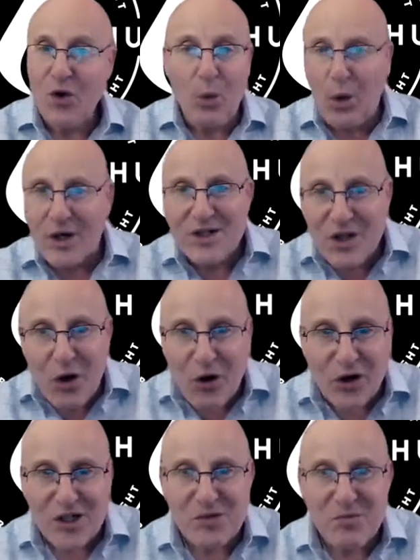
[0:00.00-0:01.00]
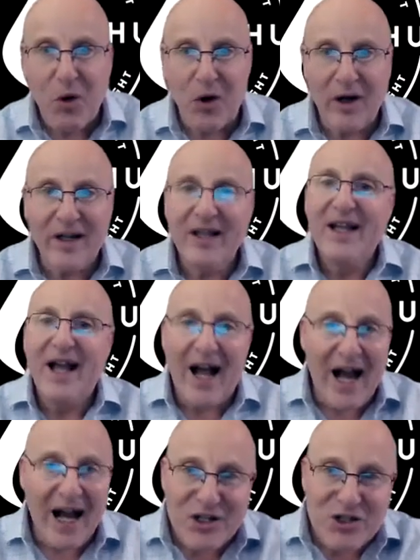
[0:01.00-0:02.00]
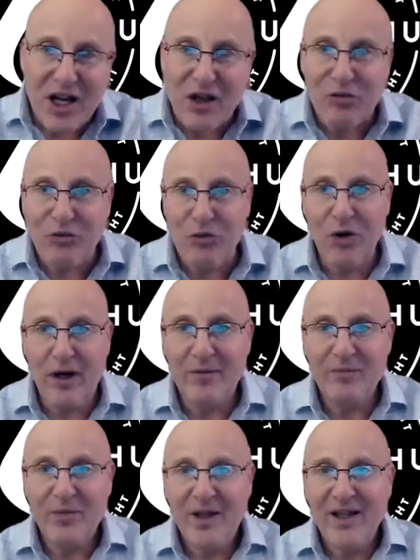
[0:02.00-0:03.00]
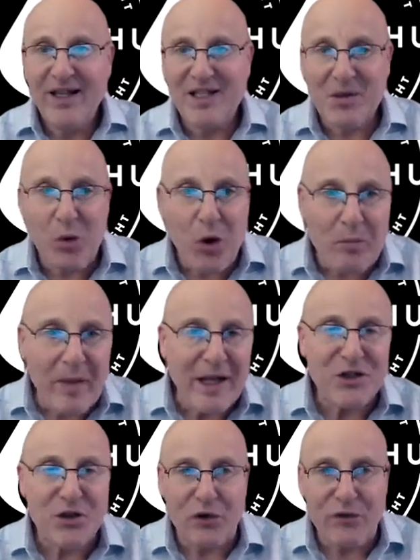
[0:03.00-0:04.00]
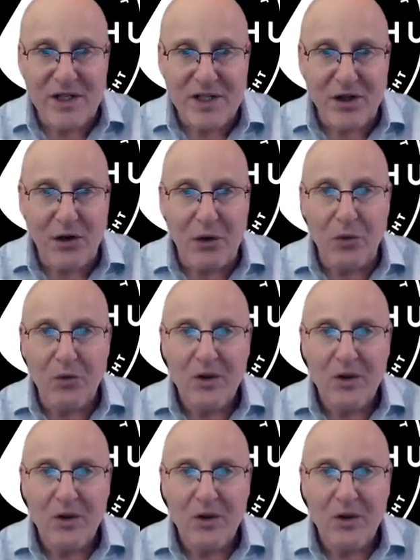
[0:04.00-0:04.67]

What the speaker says: What's the hardest part? How did you get through it? Is it more mental or physical?